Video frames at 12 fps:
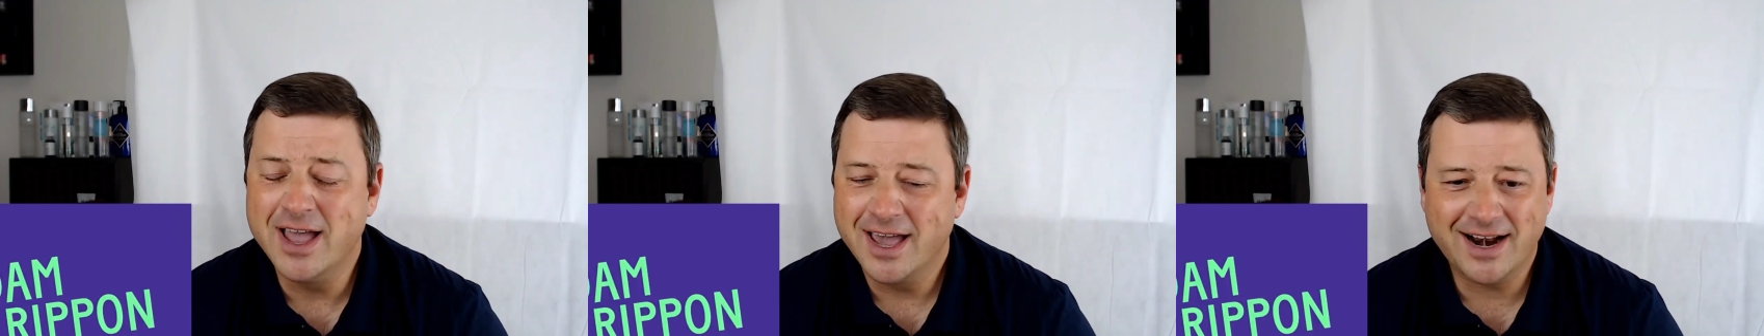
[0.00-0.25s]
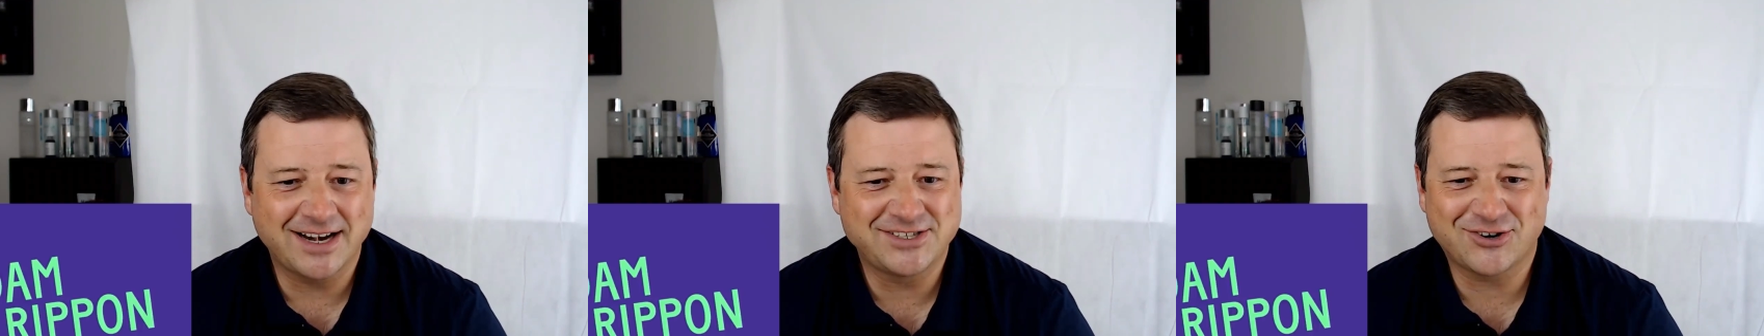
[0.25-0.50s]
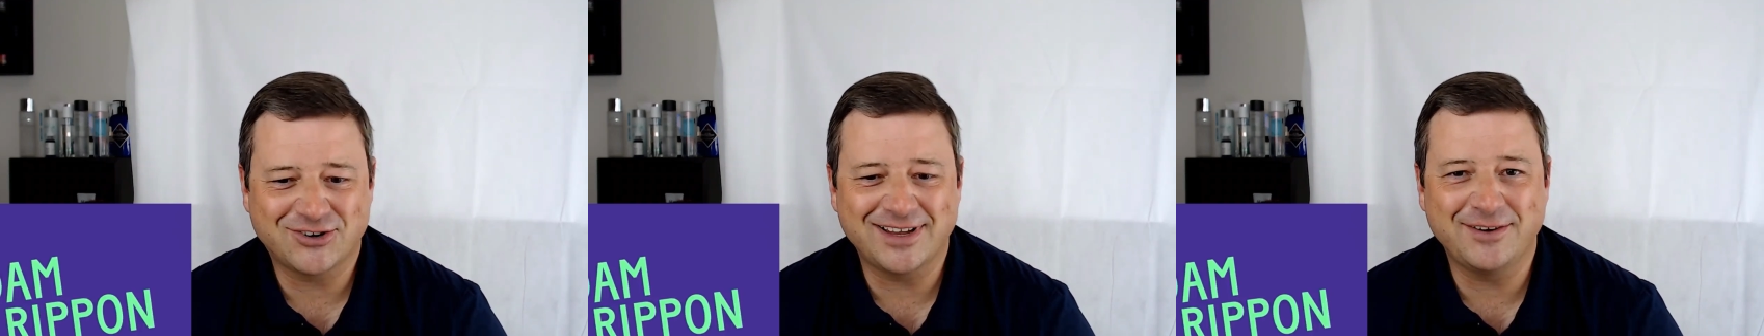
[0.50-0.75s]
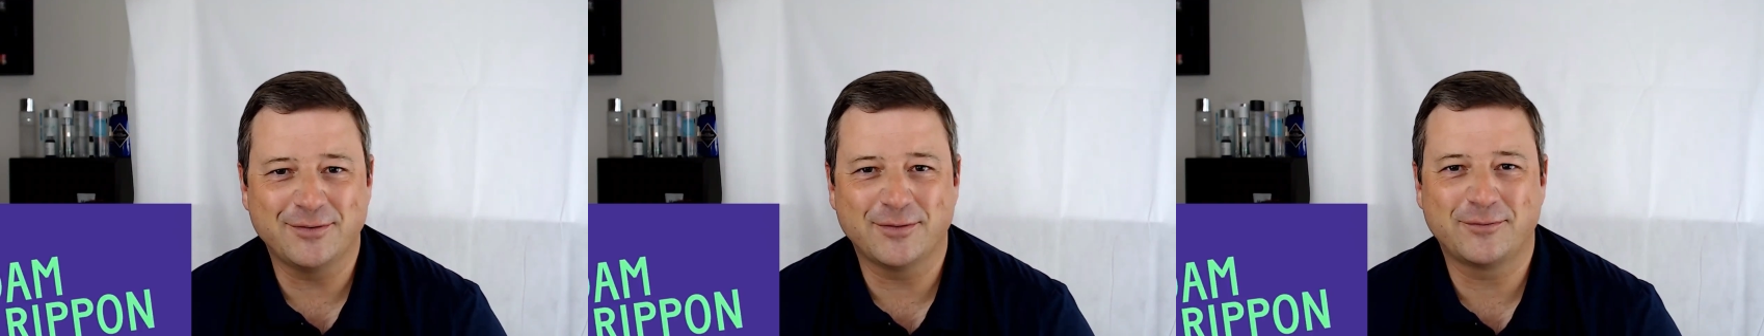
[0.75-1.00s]
And I
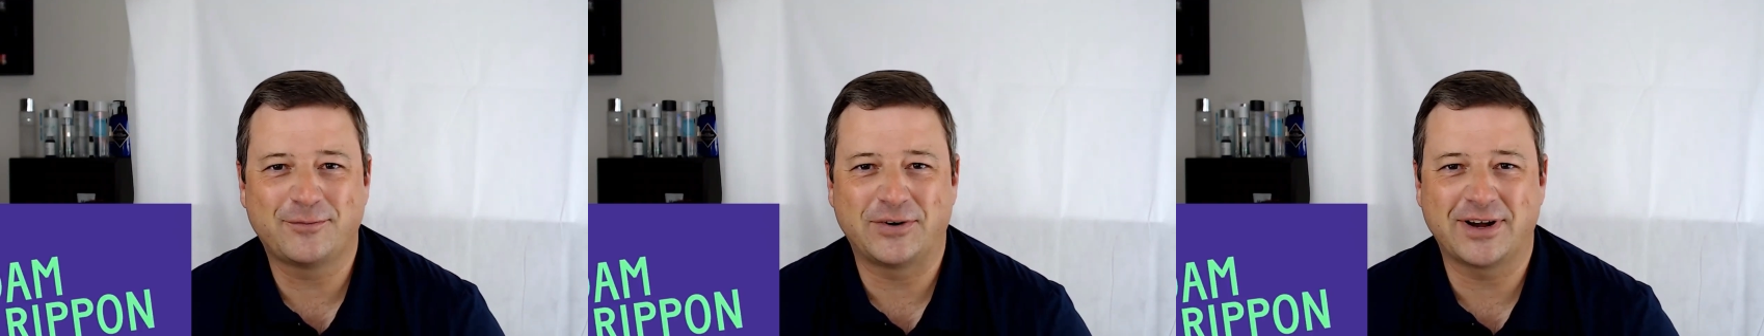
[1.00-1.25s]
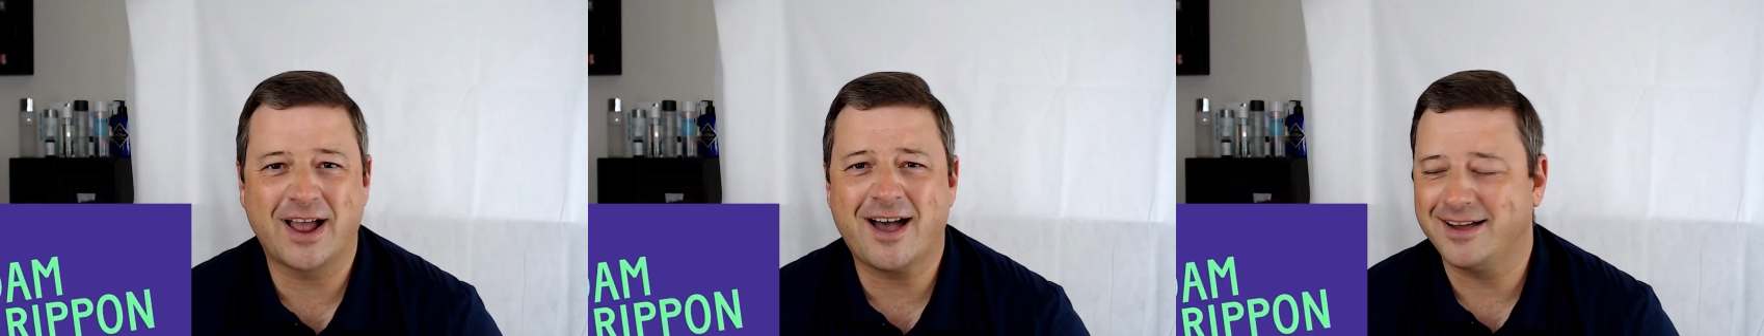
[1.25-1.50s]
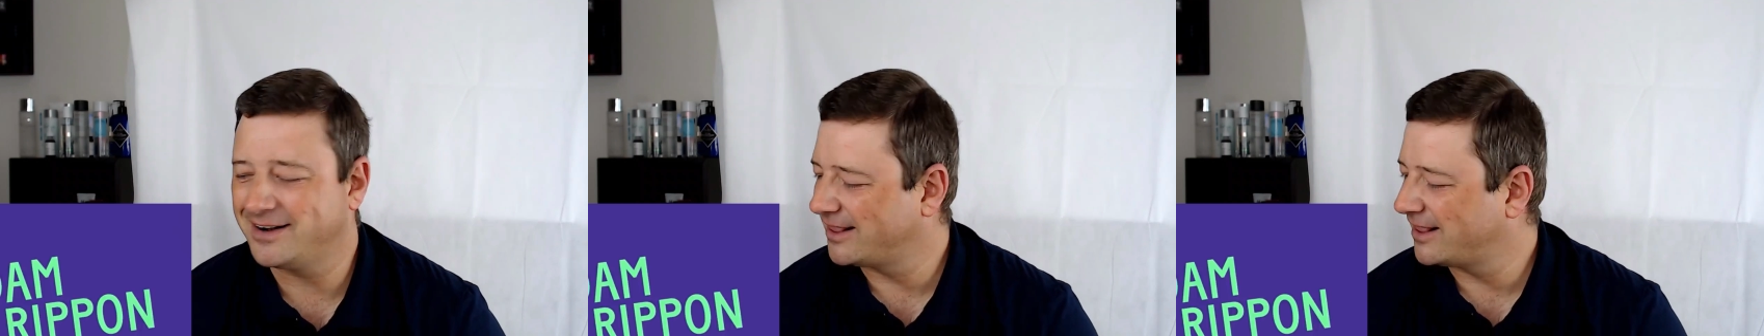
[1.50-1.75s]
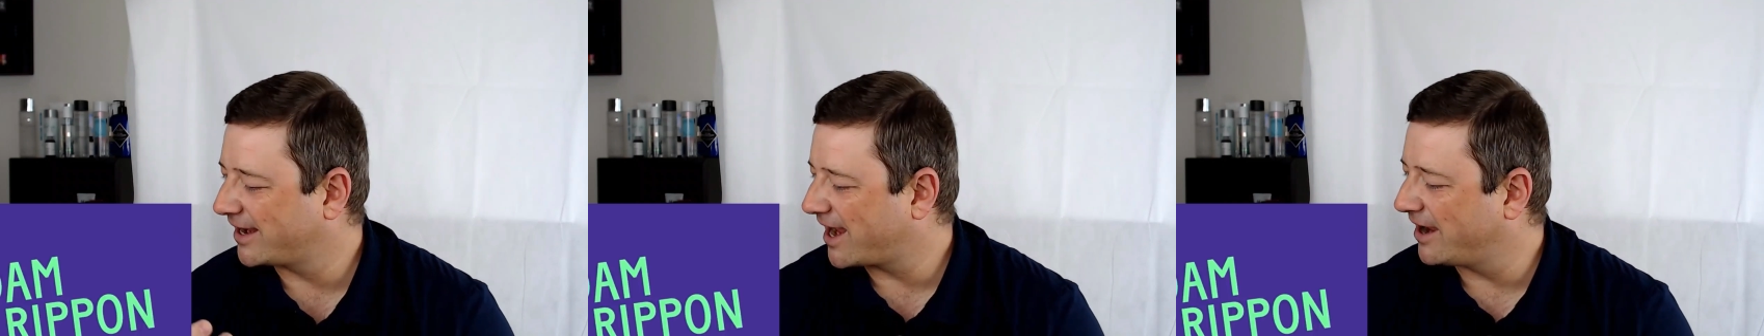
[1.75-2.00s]
totally forgot,
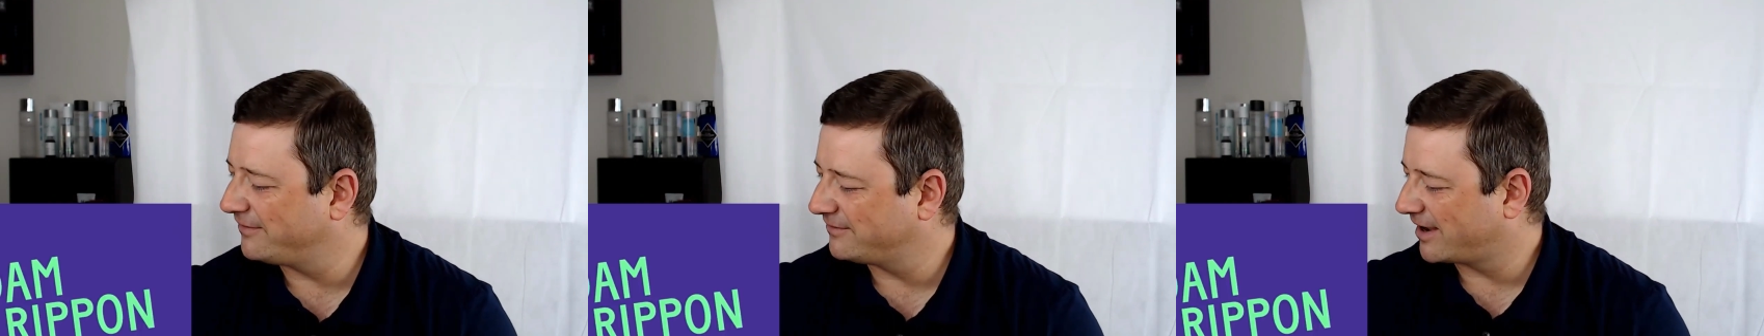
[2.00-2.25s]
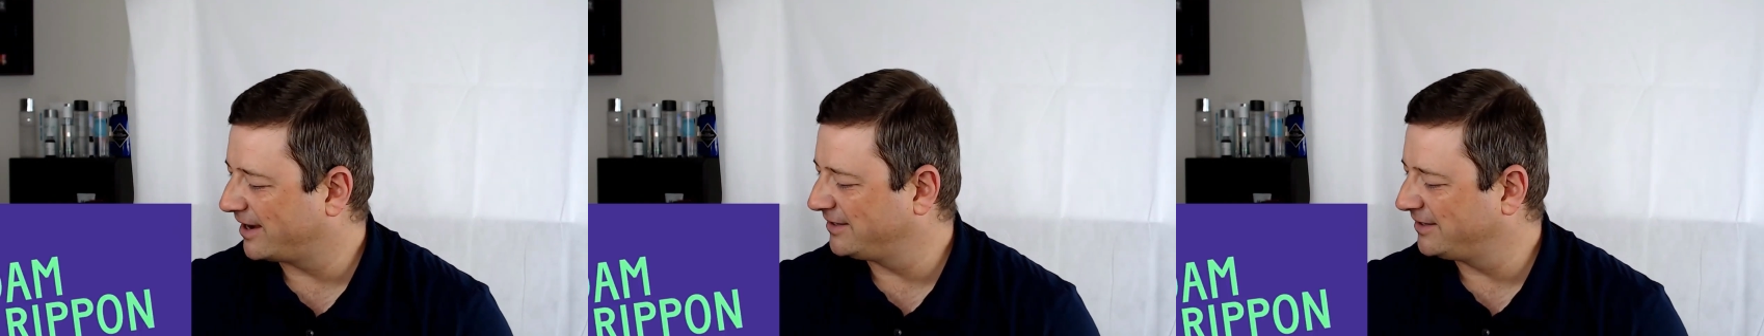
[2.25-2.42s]
like I